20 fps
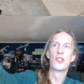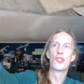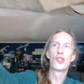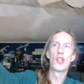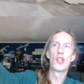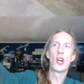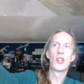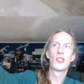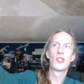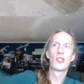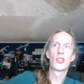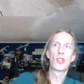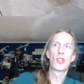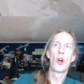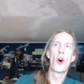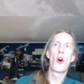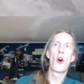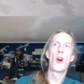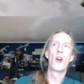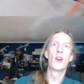chunks of
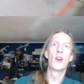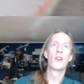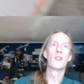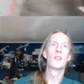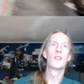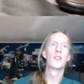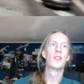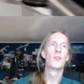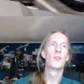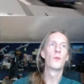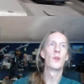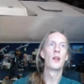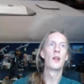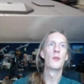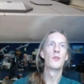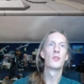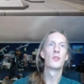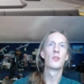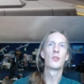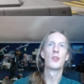cars is what I
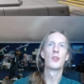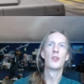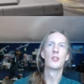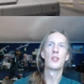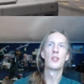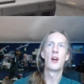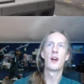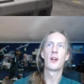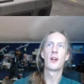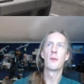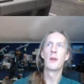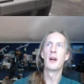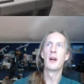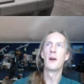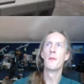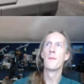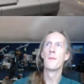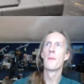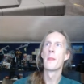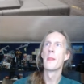was going to talk about.
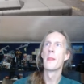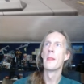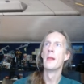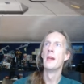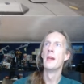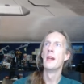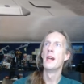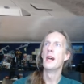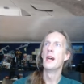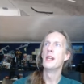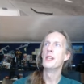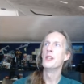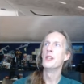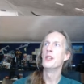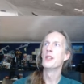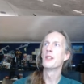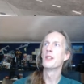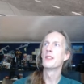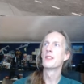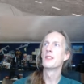And here
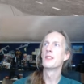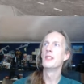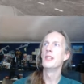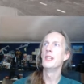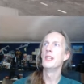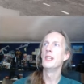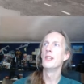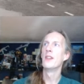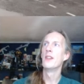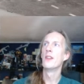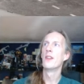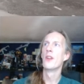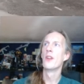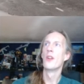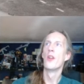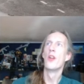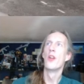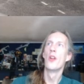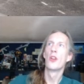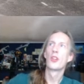you can see
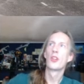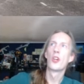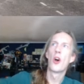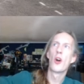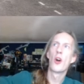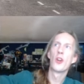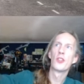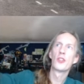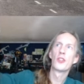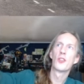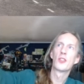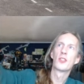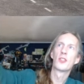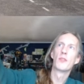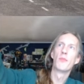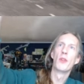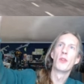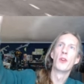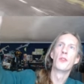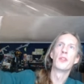cars are
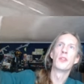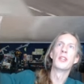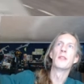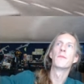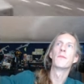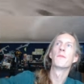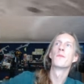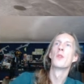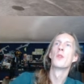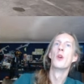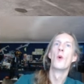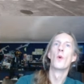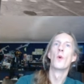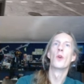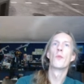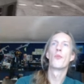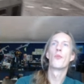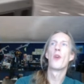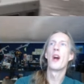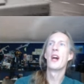exploding. Where
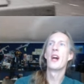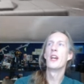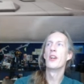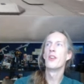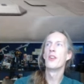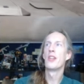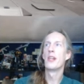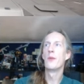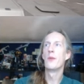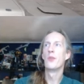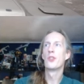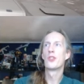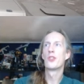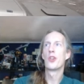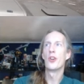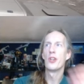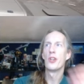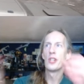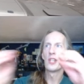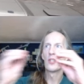prior they would
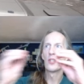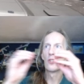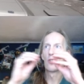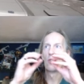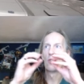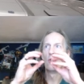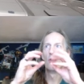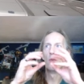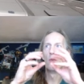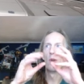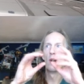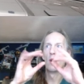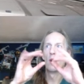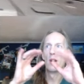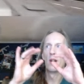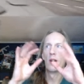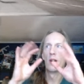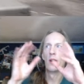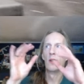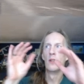turn into
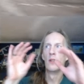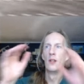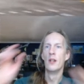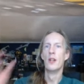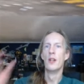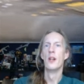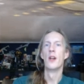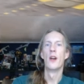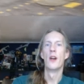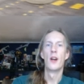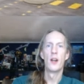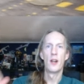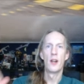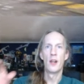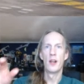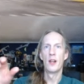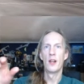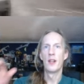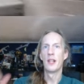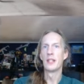uh,
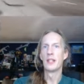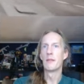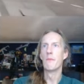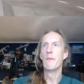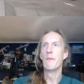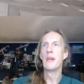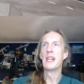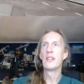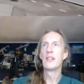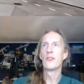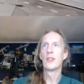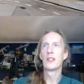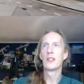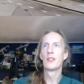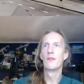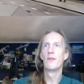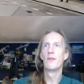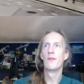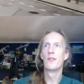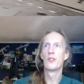uh, like
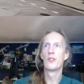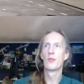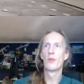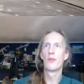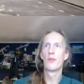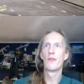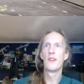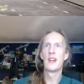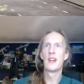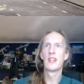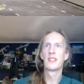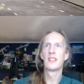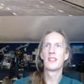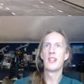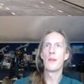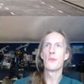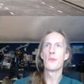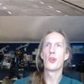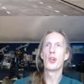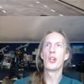matrix visual effects.
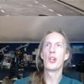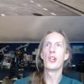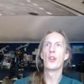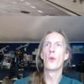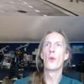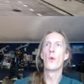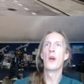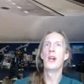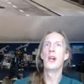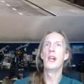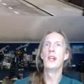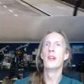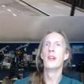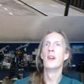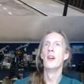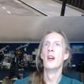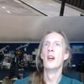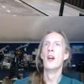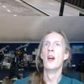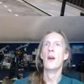I'm turning away
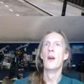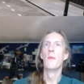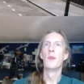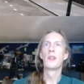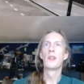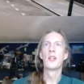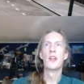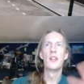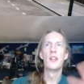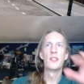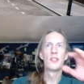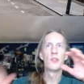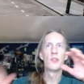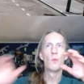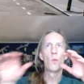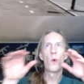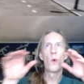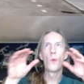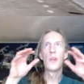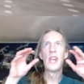because
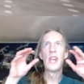what we